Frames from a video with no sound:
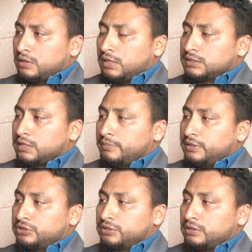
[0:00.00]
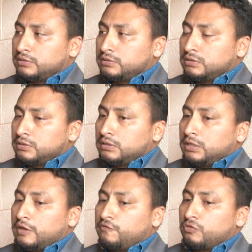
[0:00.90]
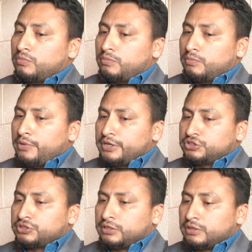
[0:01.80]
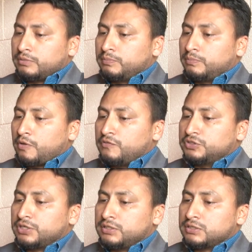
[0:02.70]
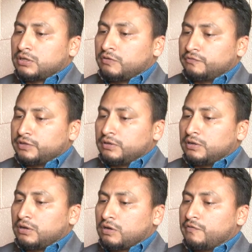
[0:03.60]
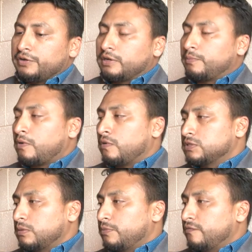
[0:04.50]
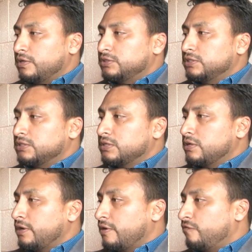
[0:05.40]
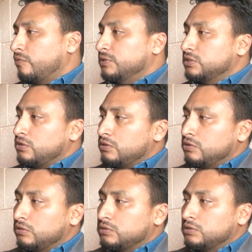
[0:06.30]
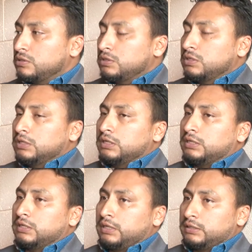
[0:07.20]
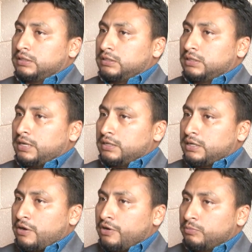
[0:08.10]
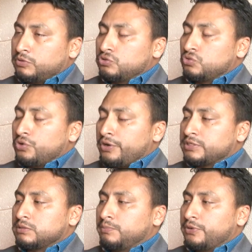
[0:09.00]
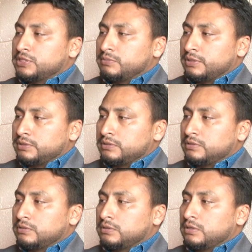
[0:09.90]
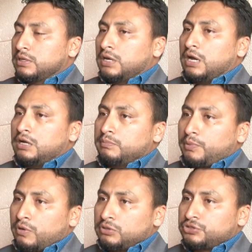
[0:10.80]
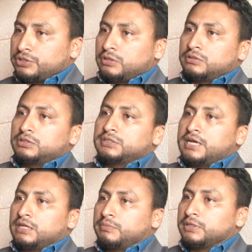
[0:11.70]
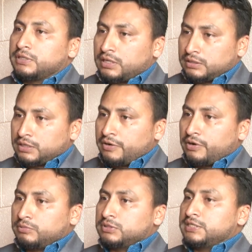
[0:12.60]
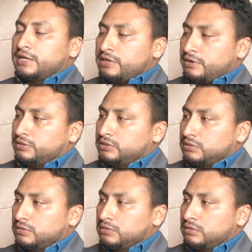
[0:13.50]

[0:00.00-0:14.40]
As I mentioned, if you breach the provisions of the law governing the powers and privileges here for misconduct, it can carry up to 2 years imprisonment, and perjury on indictment can carry up to 10 years.